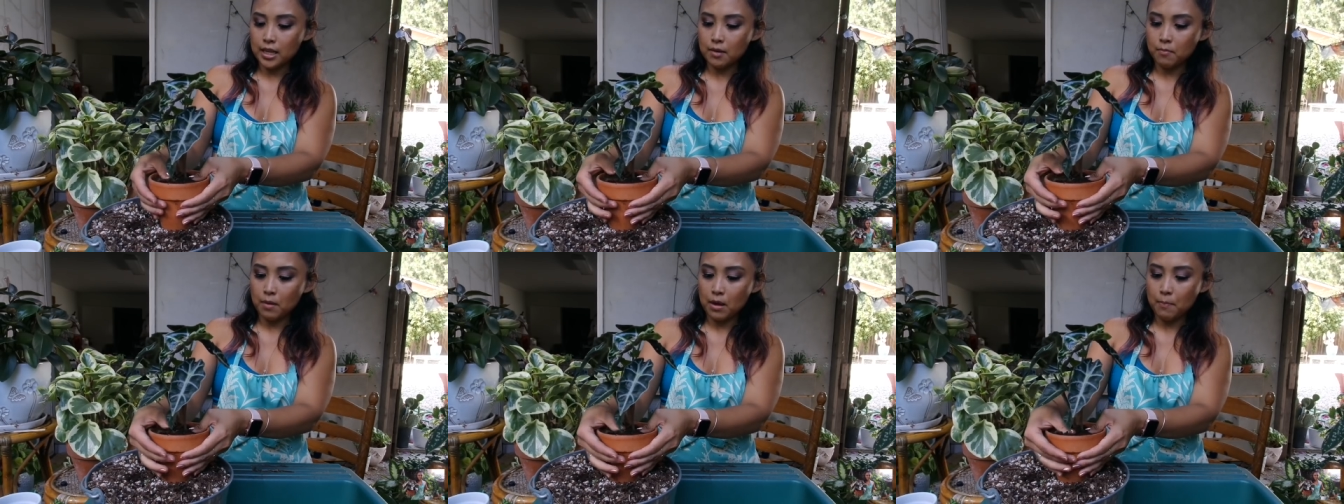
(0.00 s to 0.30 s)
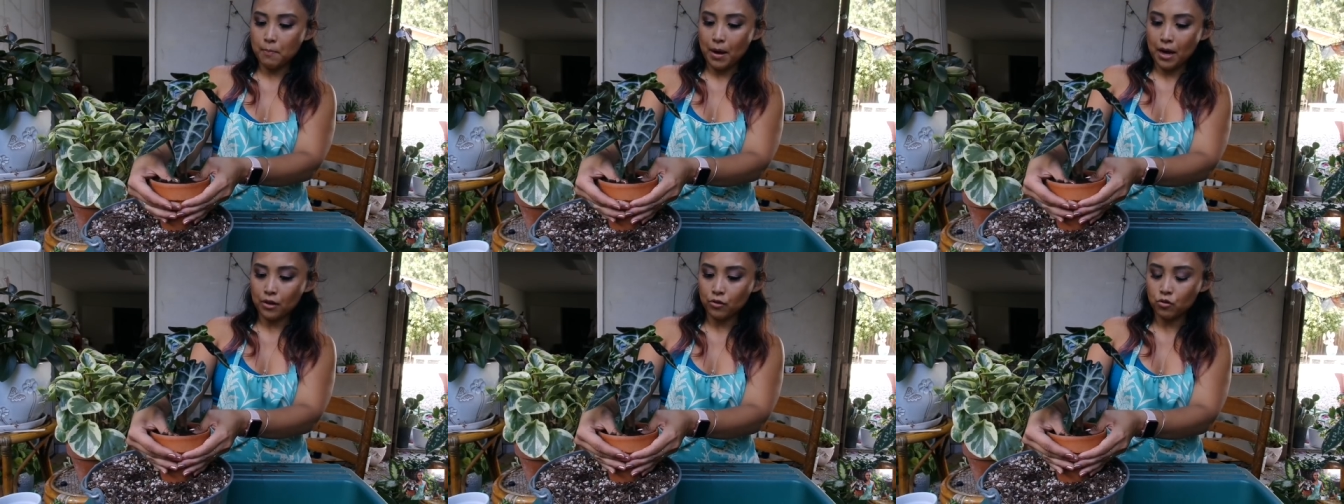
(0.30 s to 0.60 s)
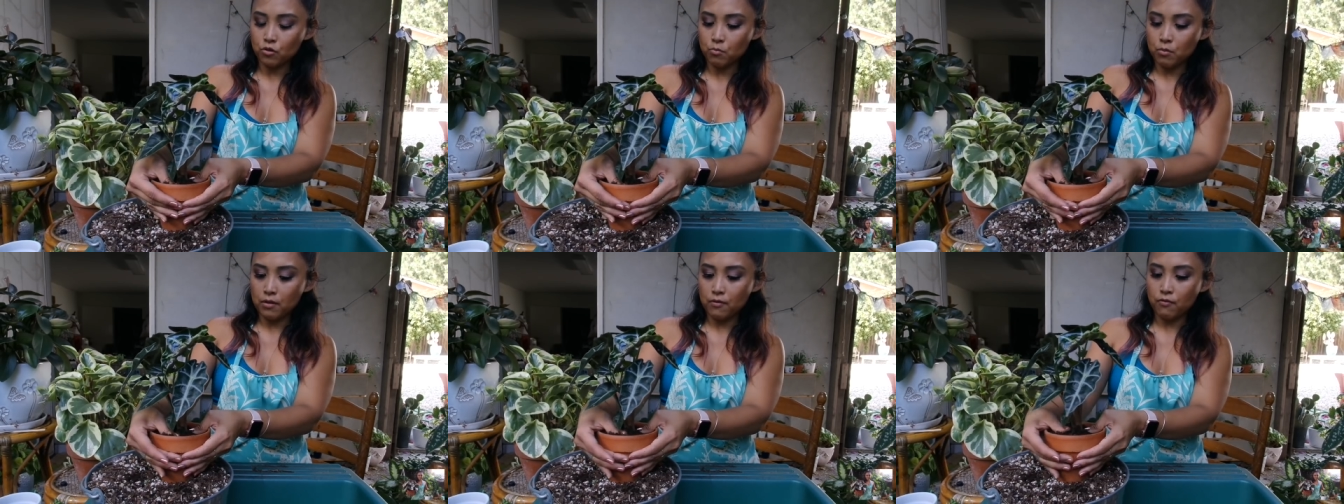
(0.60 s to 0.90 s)
in my
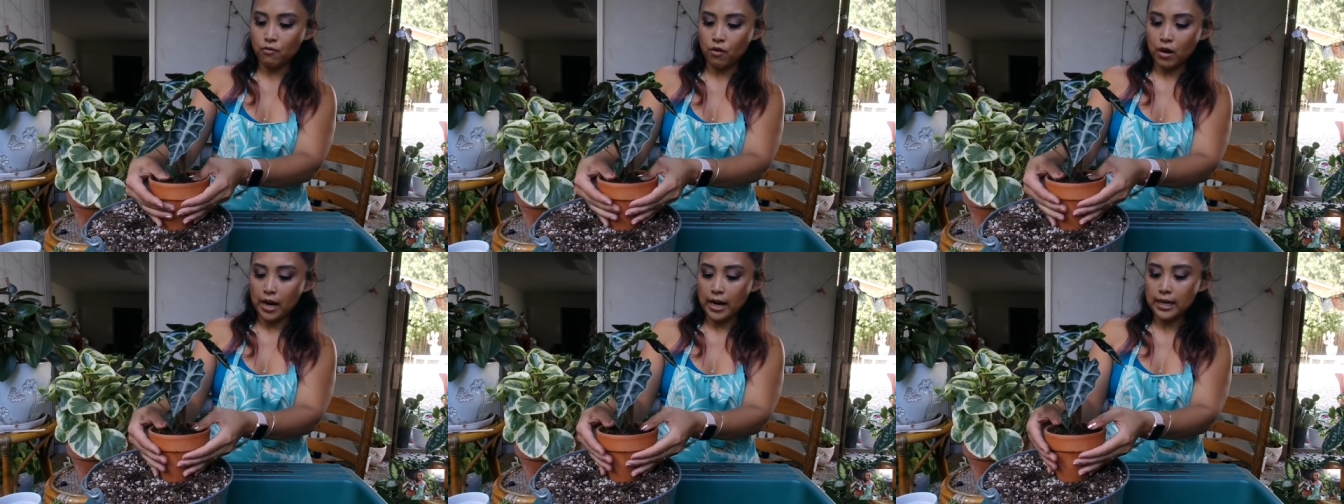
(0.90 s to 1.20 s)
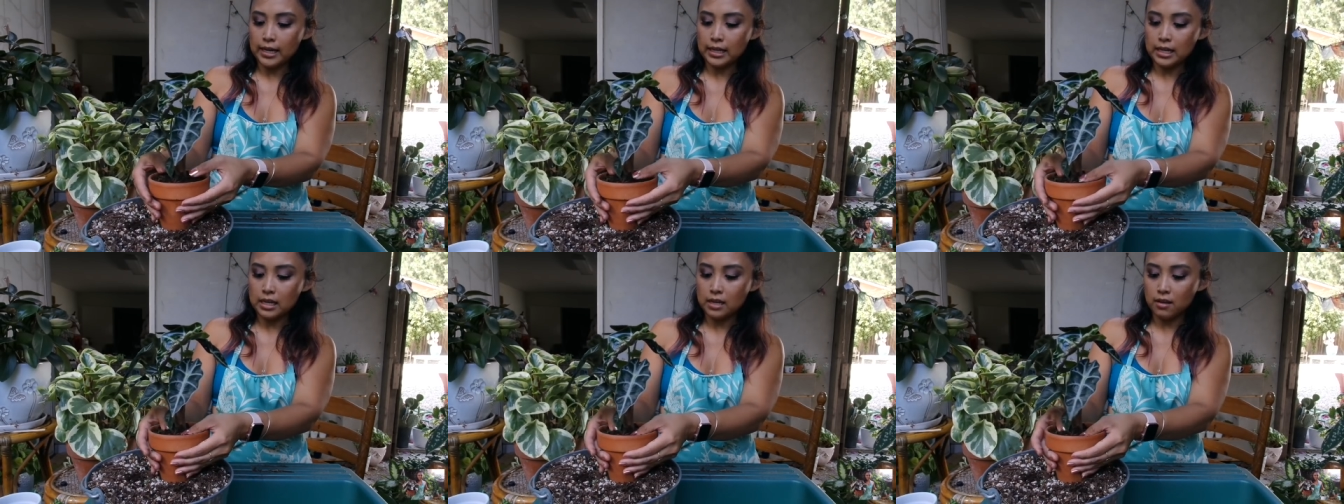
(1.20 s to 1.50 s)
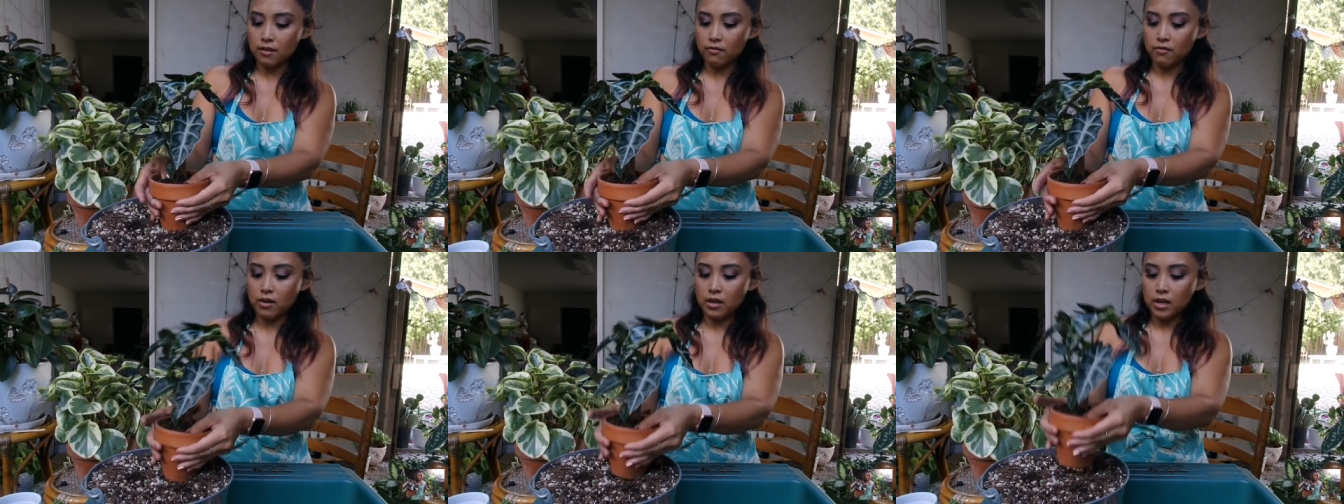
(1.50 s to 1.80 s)
bathroom before I
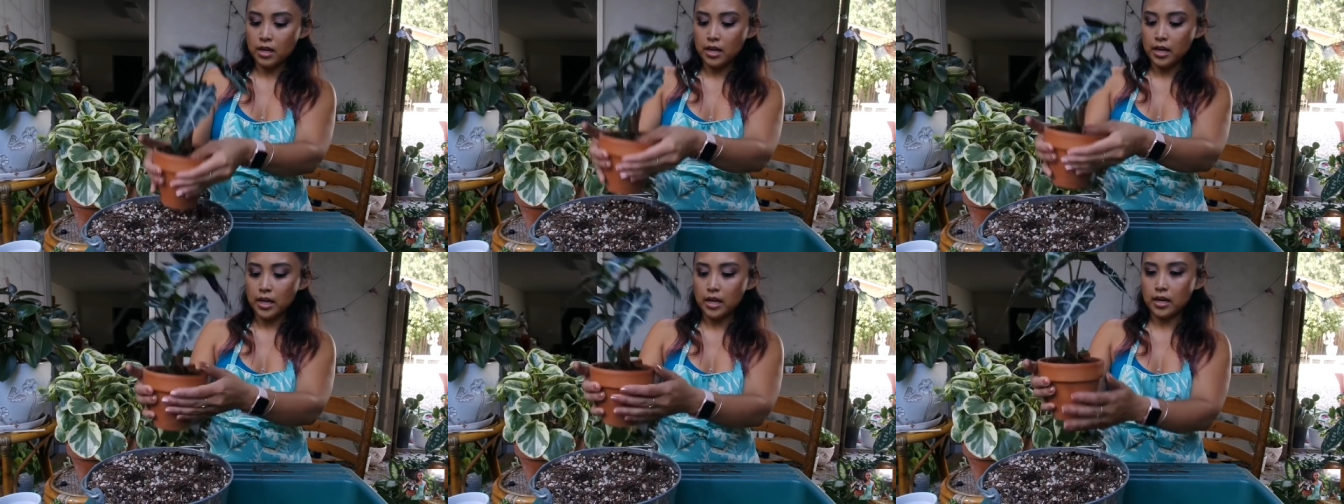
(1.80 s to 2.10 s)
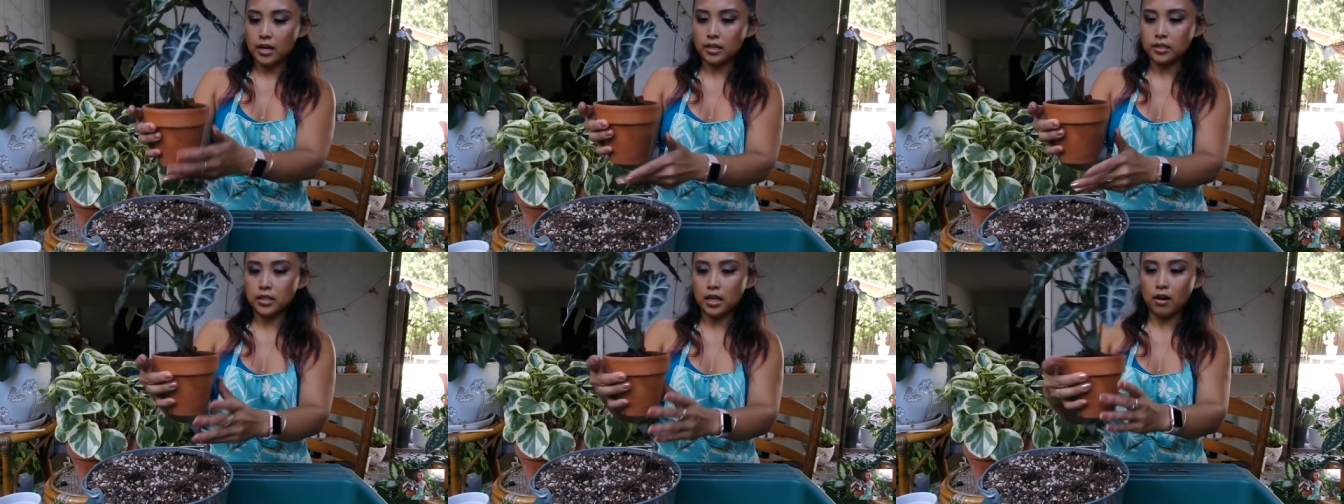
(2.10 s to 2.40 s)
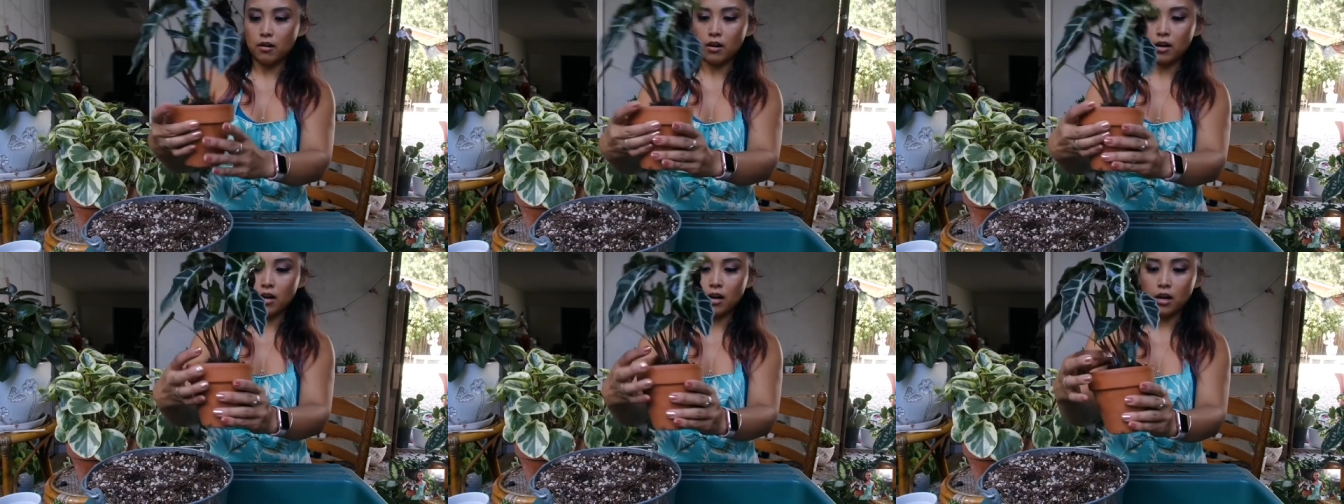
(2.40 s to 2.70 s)
leave in a
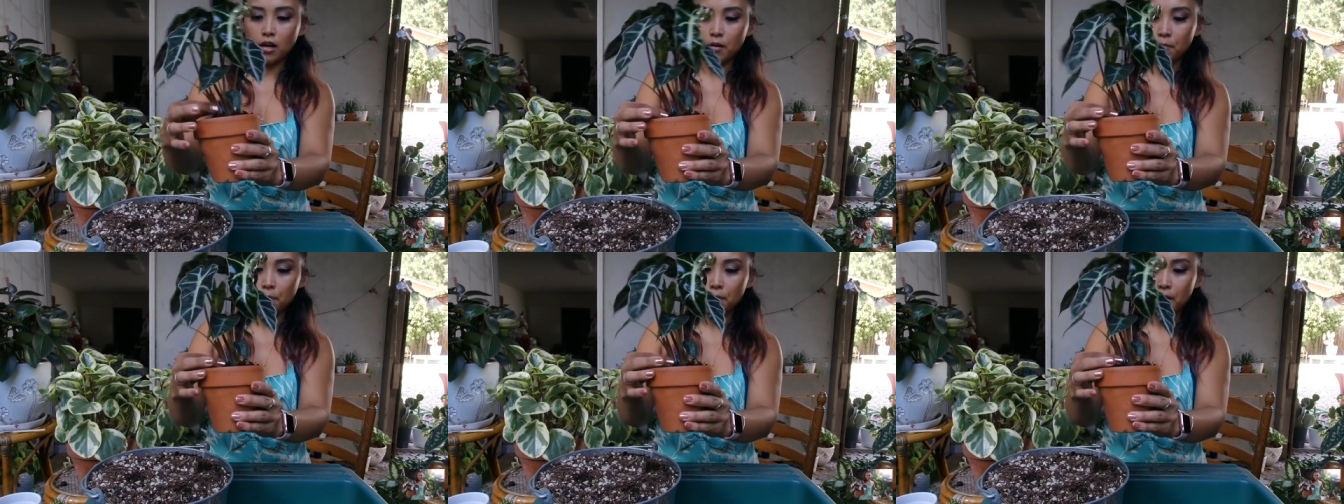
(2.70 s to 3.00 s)
terracotta